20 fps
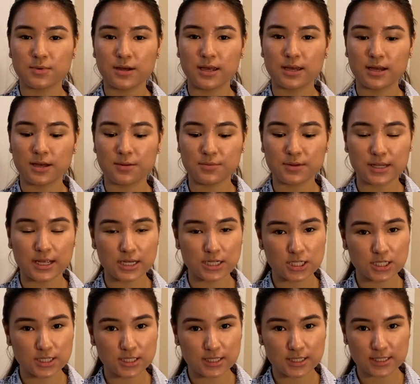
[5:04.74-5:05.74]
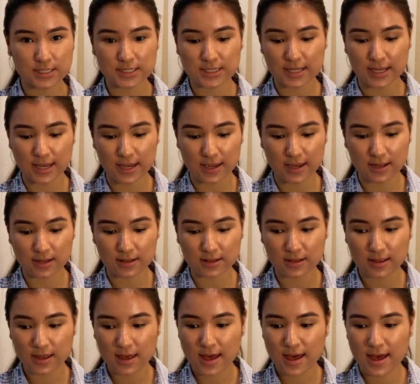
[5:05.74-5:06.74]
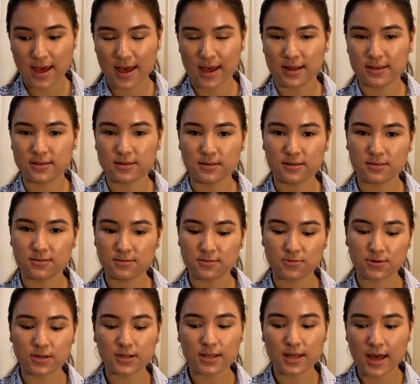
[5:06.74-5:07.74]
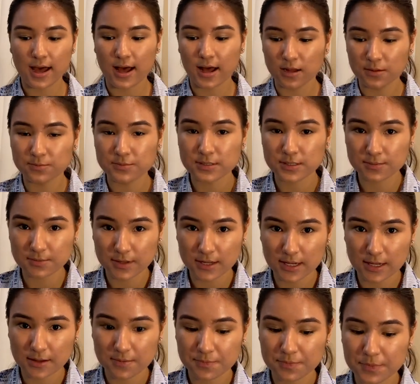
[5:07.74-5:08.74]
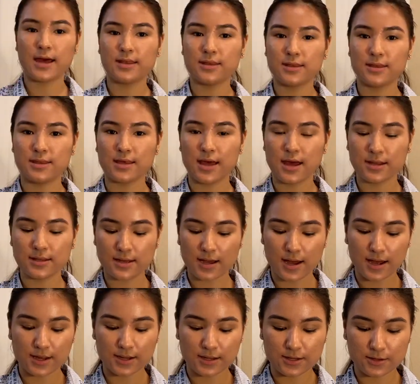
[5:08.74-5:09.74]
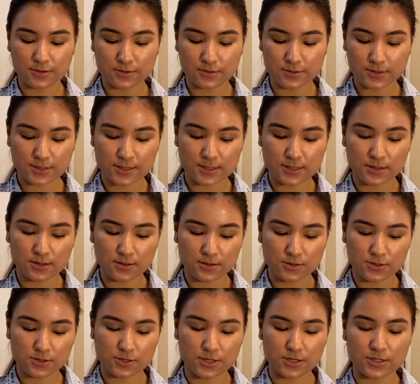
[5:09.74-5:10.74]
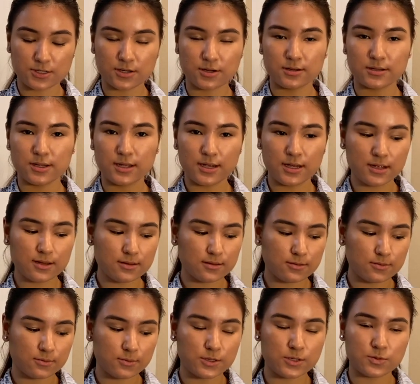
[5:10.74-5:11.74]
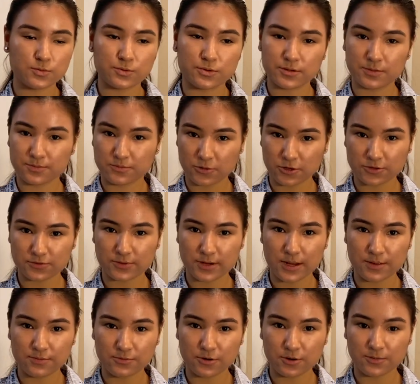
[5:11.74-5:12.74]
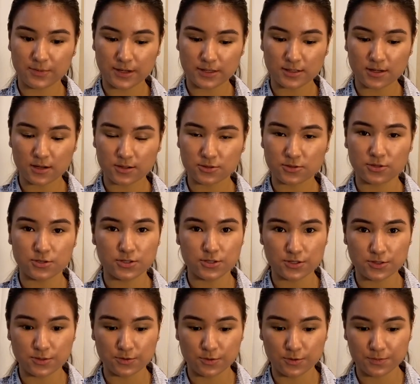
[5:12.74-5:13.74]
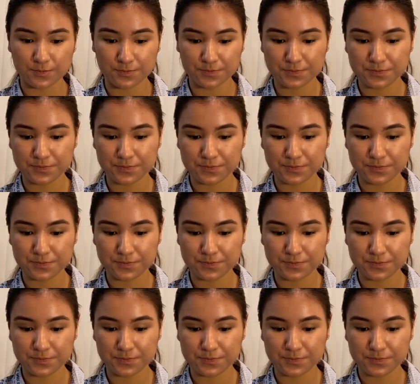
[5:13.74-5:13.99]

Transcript: my combination skin and it really helps me. And then I use Tretinoin, which was prescribed from my doctor too.